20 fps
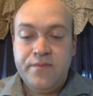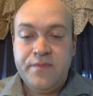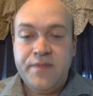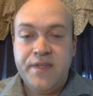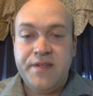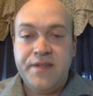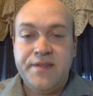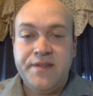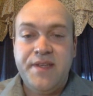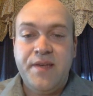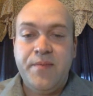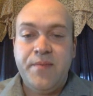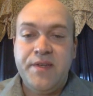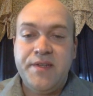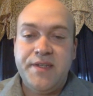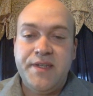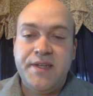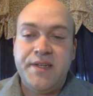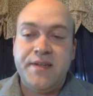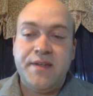did the
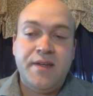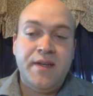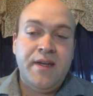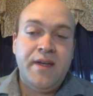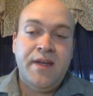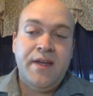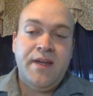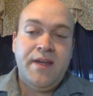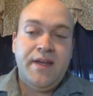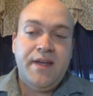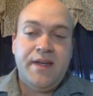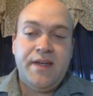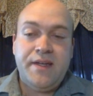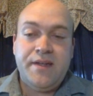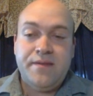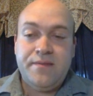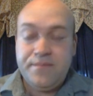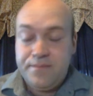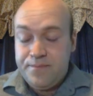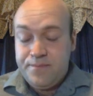cementing,
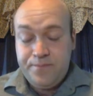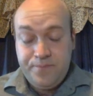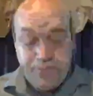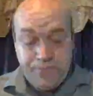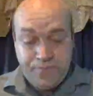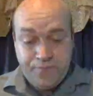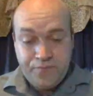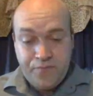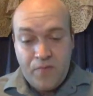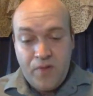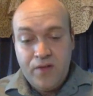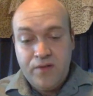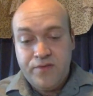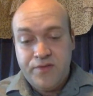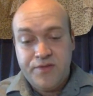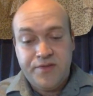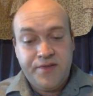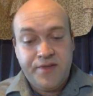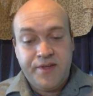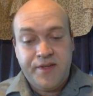and
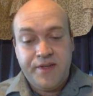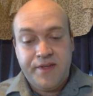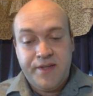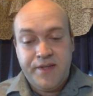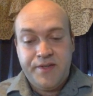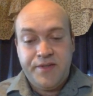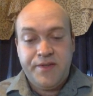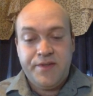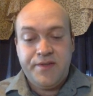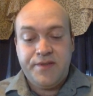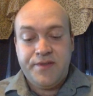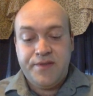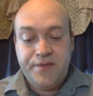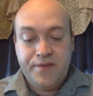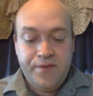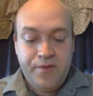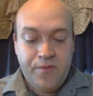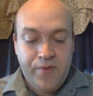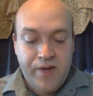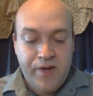just the conditions
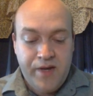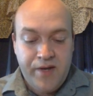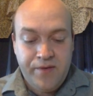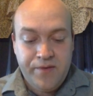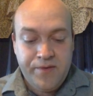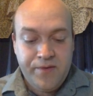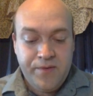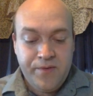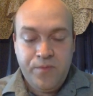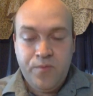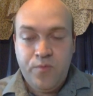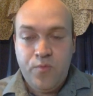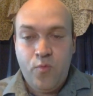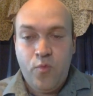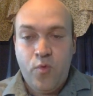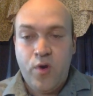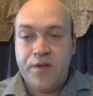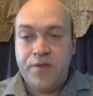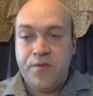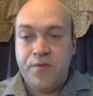around
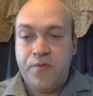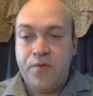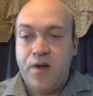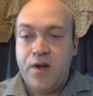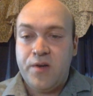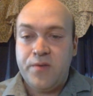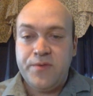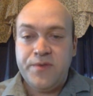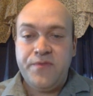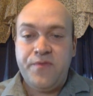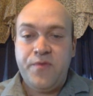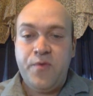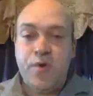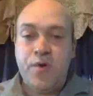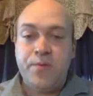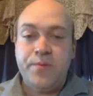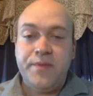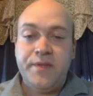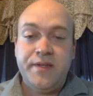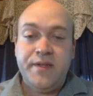where the rock was
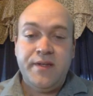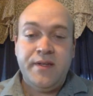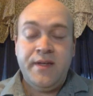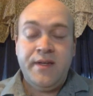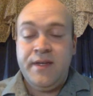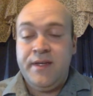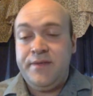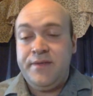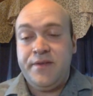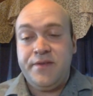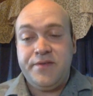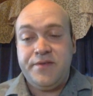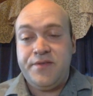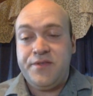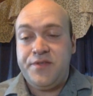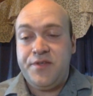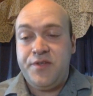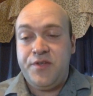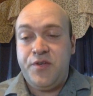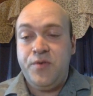formed. There's
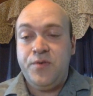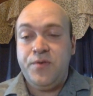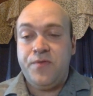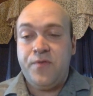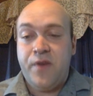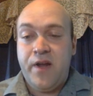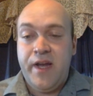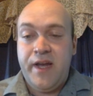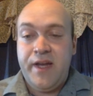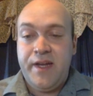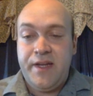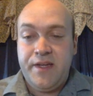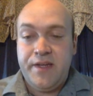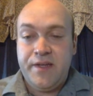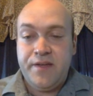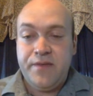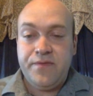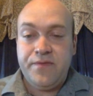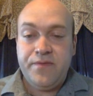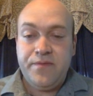just a huge variety
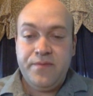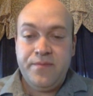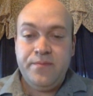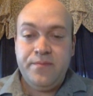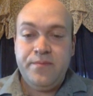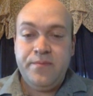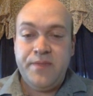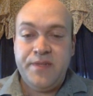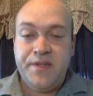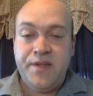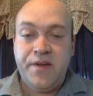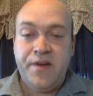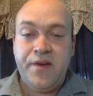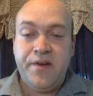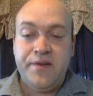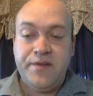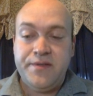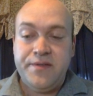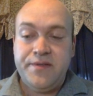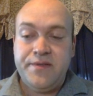of
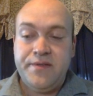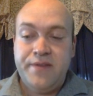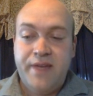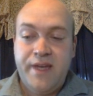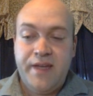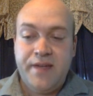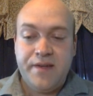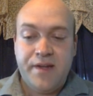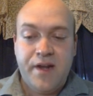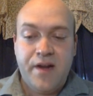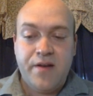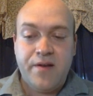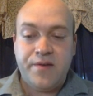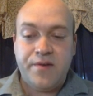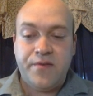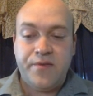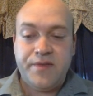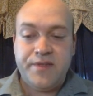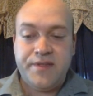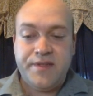materials and
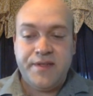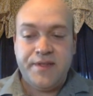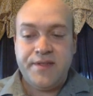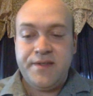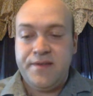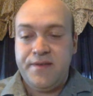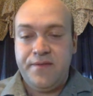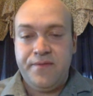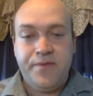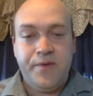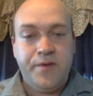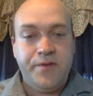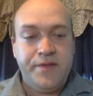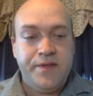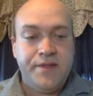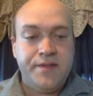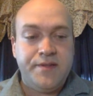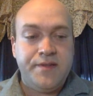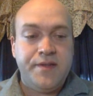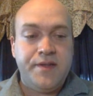characteristics of all
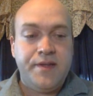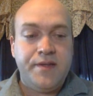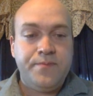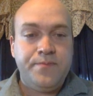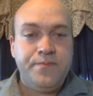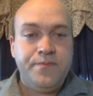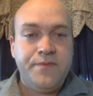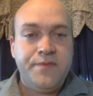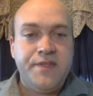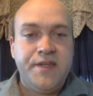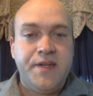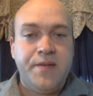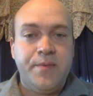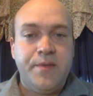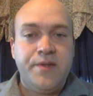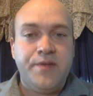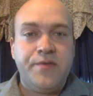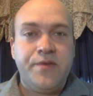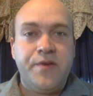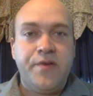these
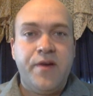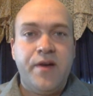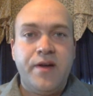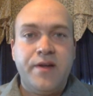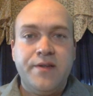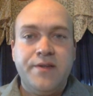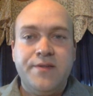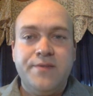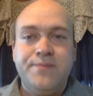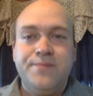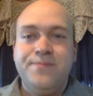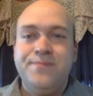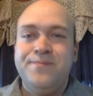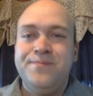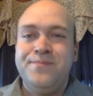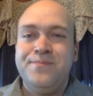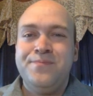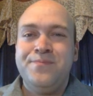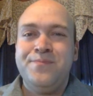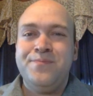sedimentary rocks.
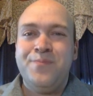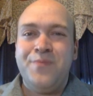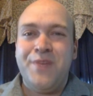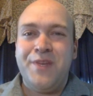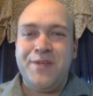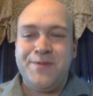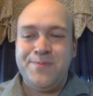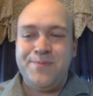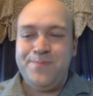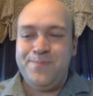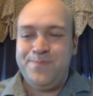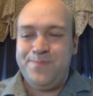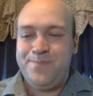Thanks.